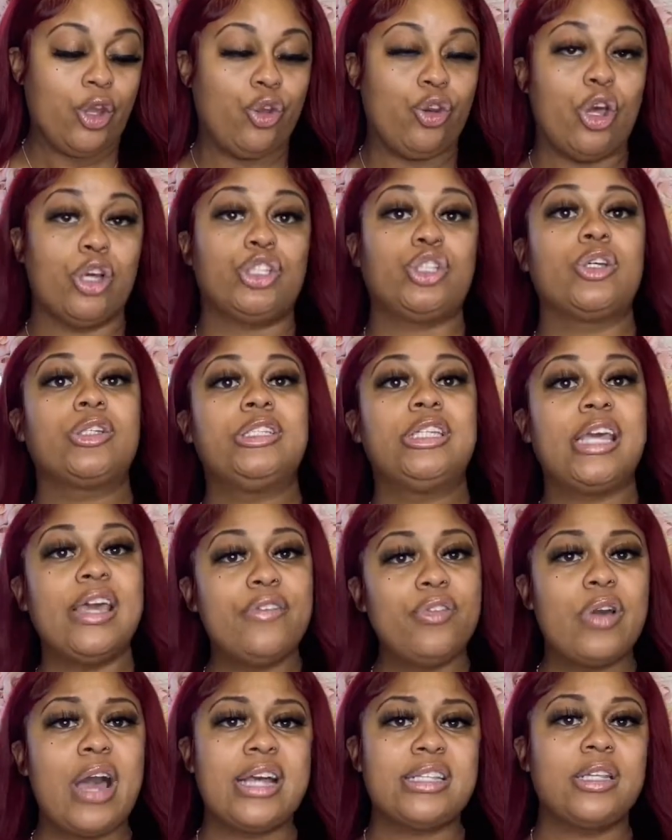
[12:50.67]
You know, so to
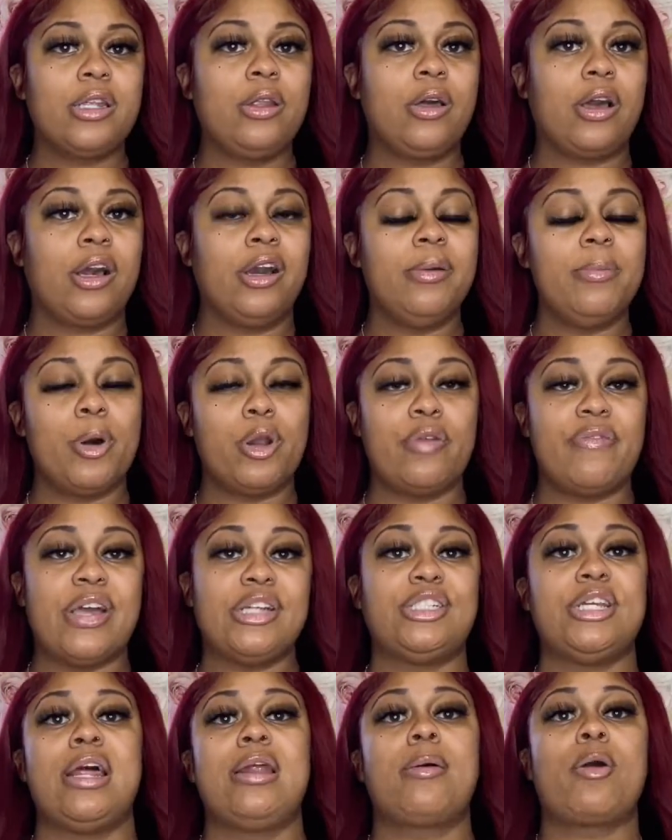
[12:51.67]
give you guys a good
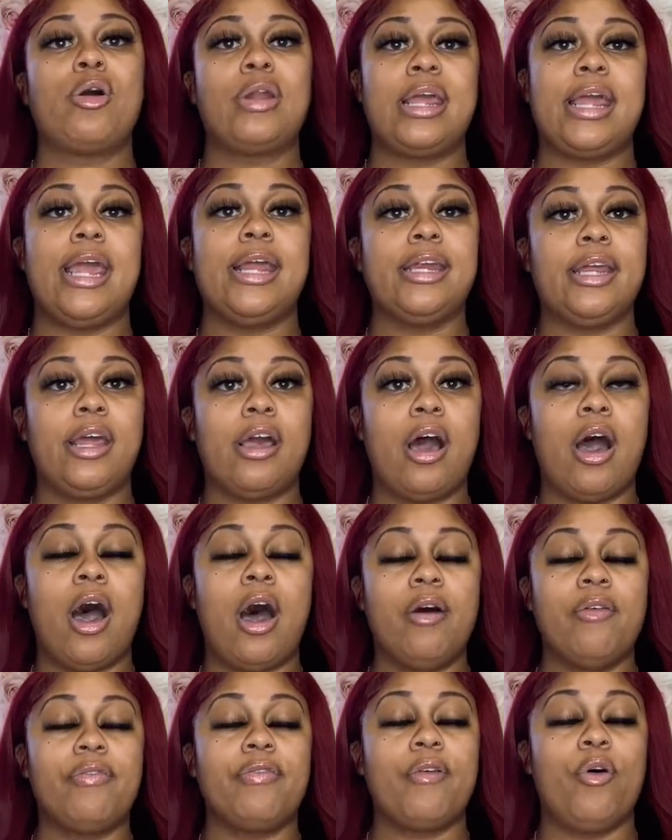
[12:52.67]
motivation, I'm gonna end it
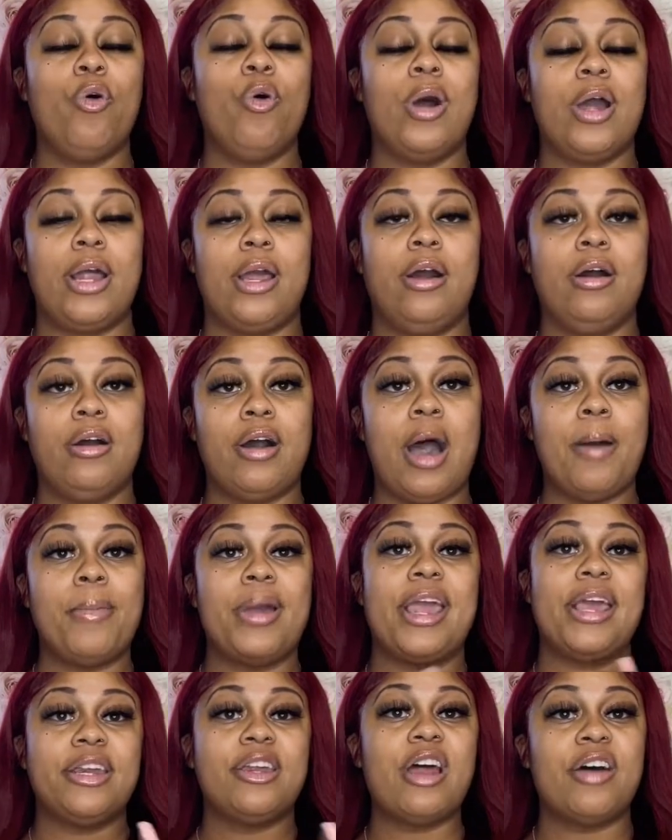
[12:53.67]
off on, I'm
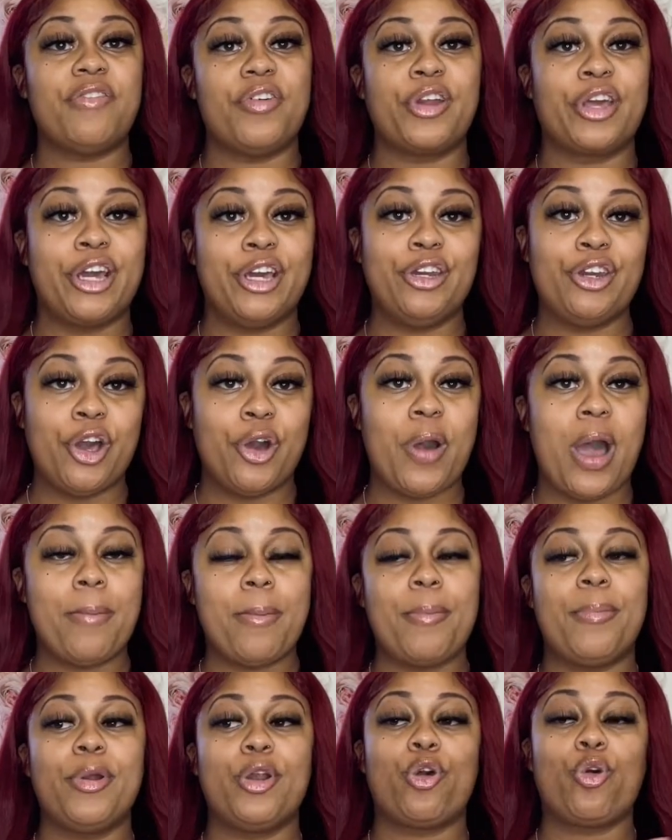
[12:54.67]
gonna end it off on a good note.
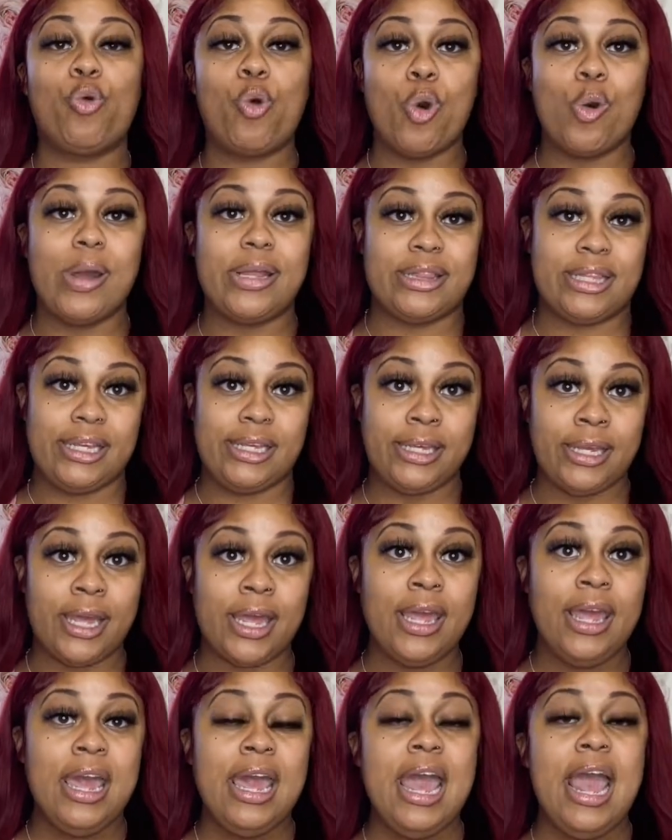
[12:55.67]
I'm gonna put a quote at the
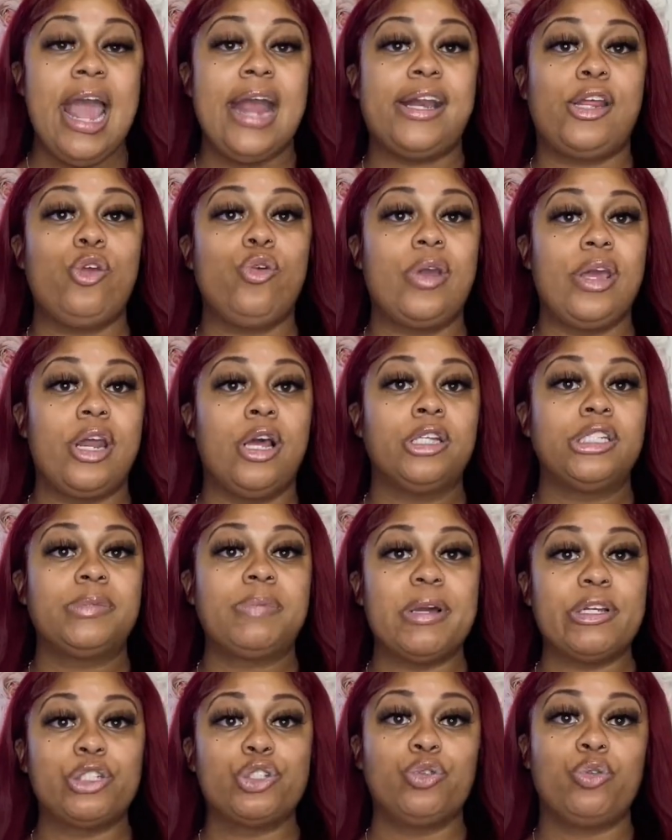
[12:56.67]
end and you get a
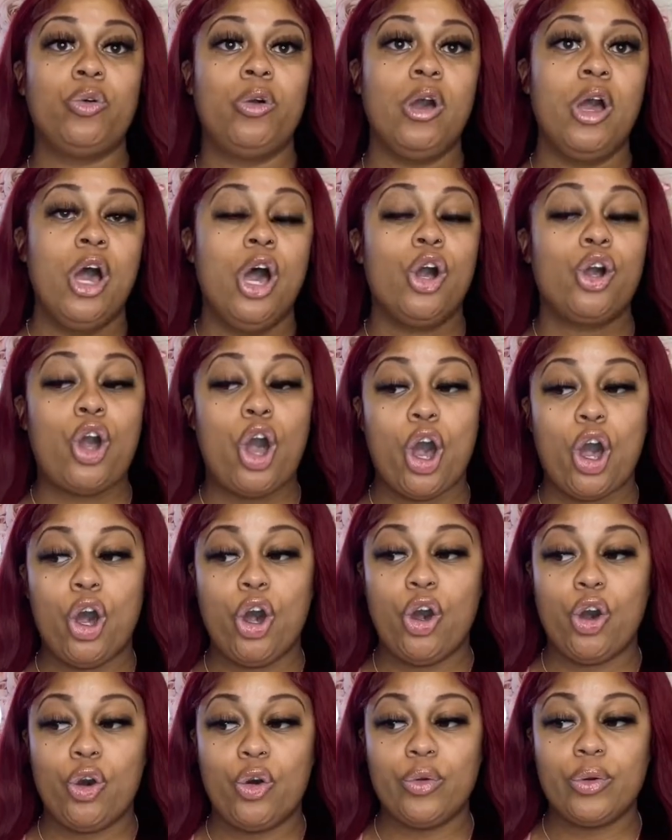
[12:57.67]
special
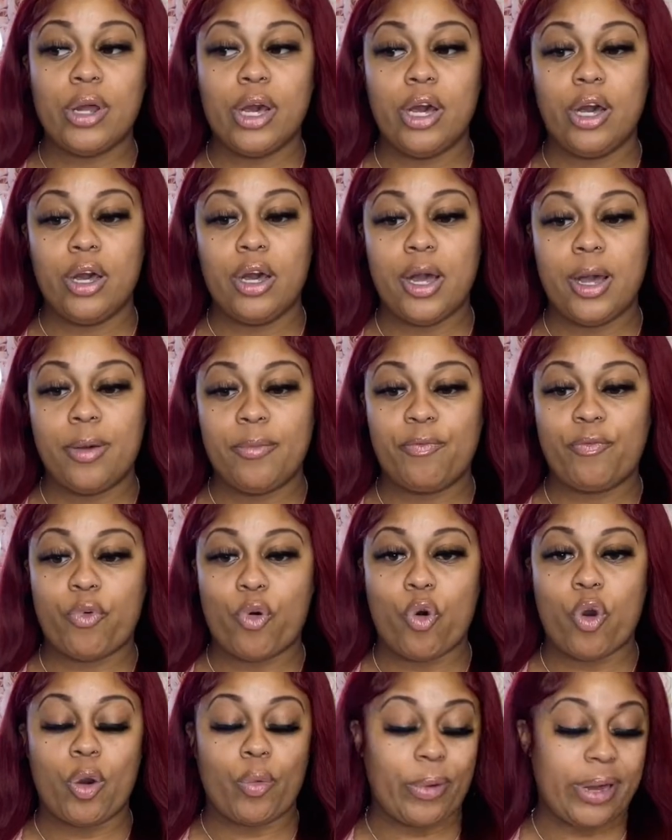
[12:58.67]
code
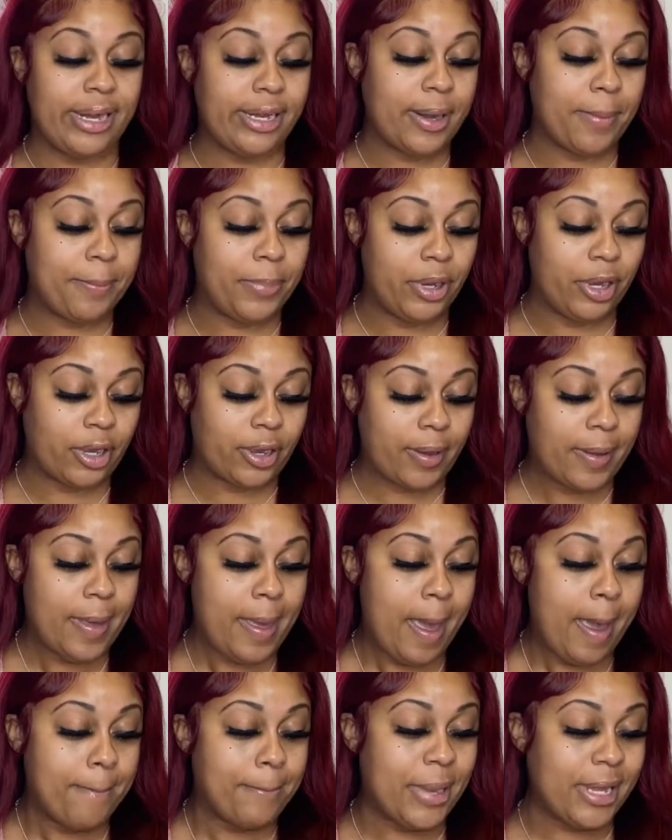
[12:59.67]
for reading the book.
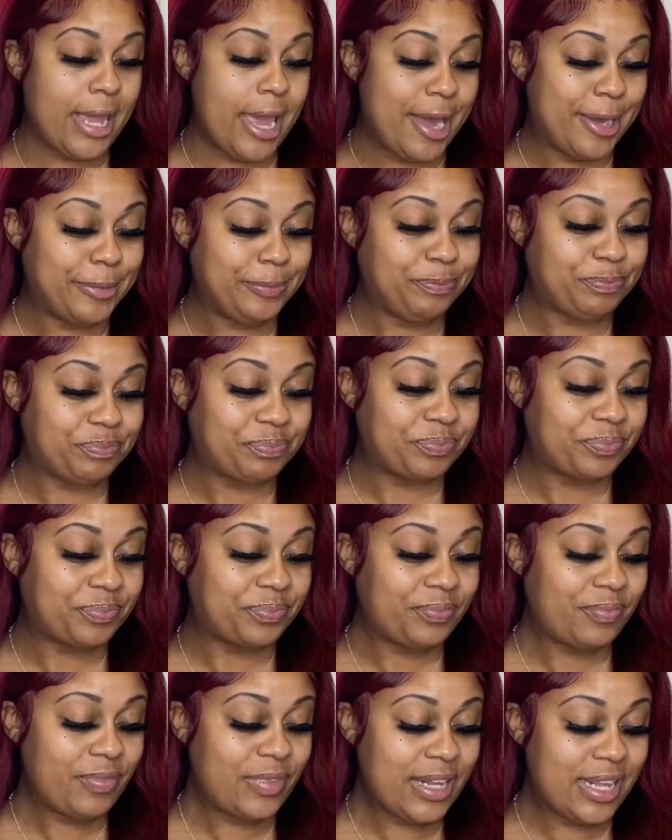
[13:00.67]
But yeah,
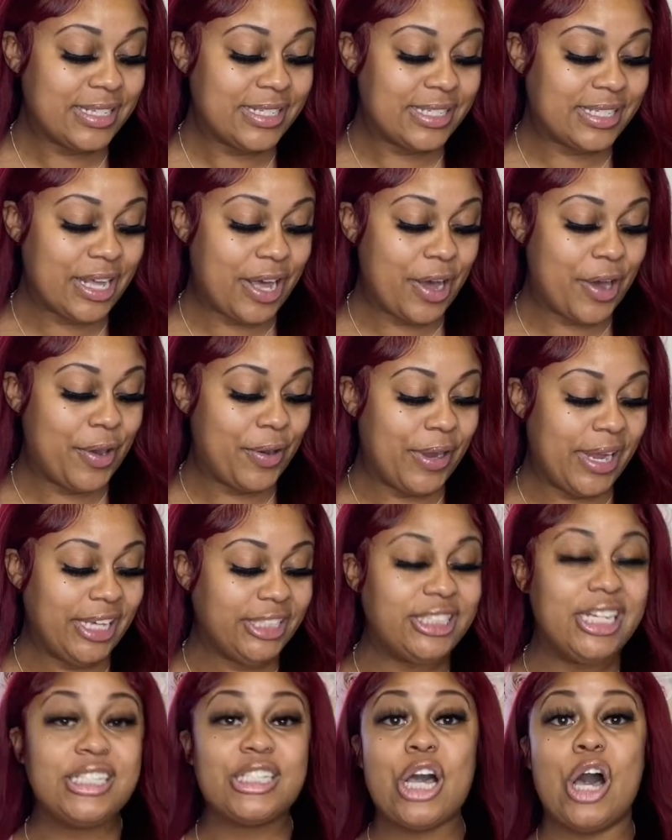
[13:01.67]
so
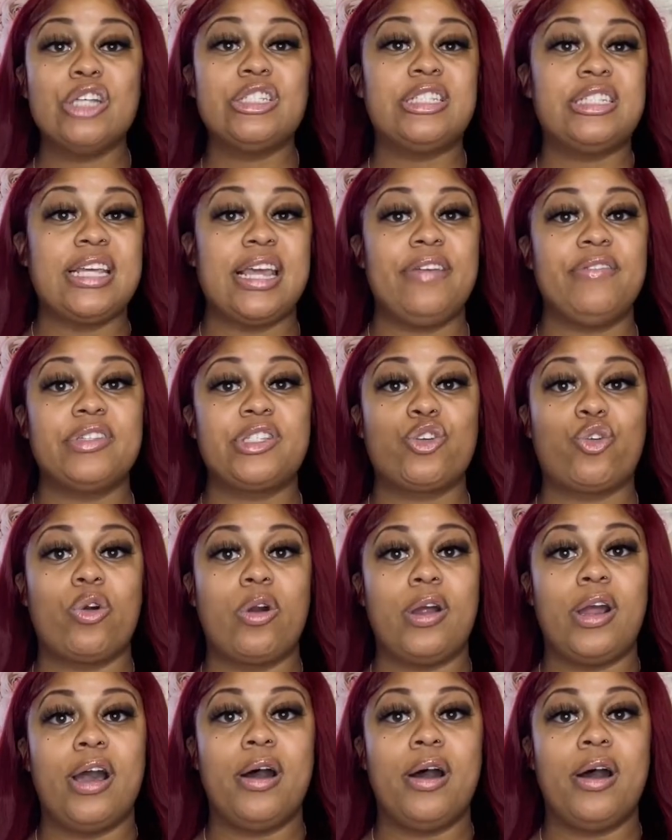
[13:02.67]
it just goes into inventory.